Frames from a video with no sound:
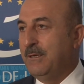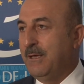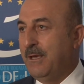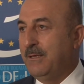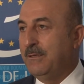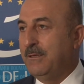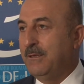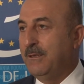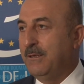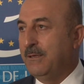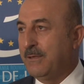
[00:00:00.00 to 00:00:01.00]
And
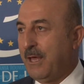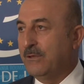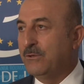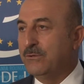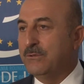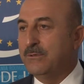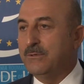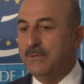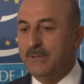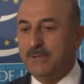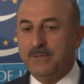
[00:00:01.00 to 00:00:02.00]
thanks to the,
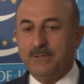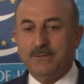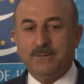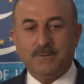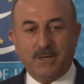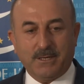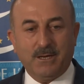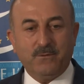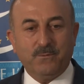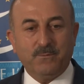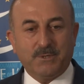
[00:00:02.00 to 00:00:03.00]
uh,
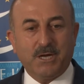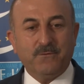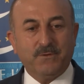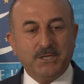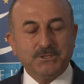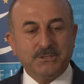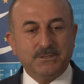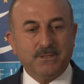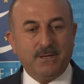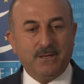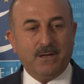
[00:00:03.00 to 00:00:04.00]
again, brave nation
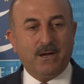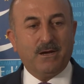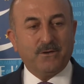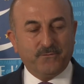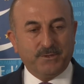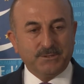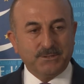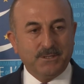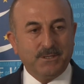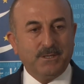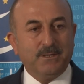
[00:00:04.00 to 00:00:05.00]
and our efforts,
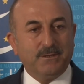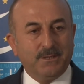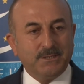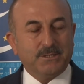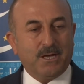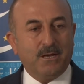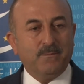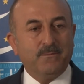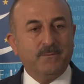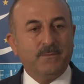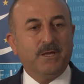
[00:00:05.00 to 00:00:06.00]
this time
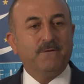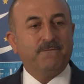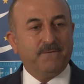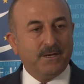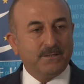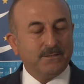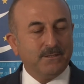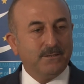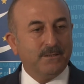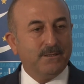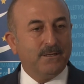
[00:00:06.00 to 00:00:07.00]
they failed,
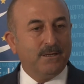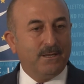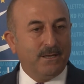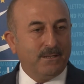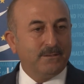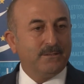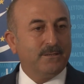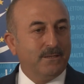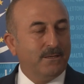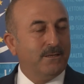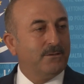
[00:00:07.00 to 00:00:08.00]
and
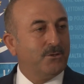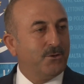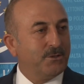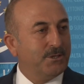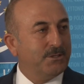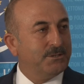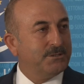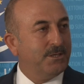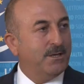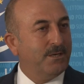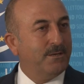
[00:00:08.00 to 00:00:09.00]
uh, Turkey's
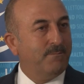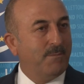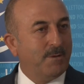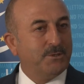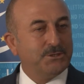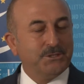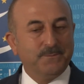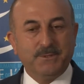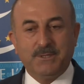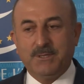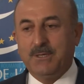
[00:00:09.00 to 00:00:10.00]
uh, membership
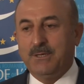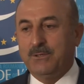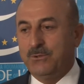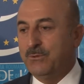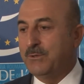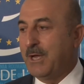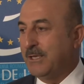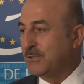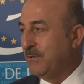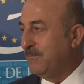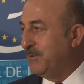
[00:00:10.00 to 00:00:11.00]
to
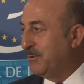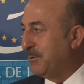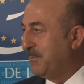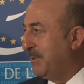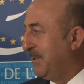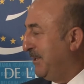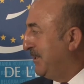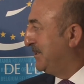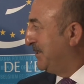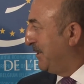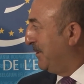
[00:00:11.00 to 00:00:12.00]
Council of Europe is
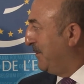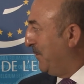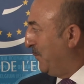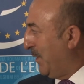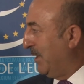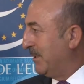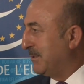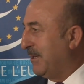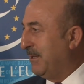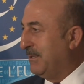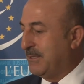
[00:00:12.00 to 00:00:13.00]
still valid.
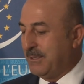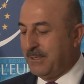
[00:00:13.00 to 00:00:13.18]
And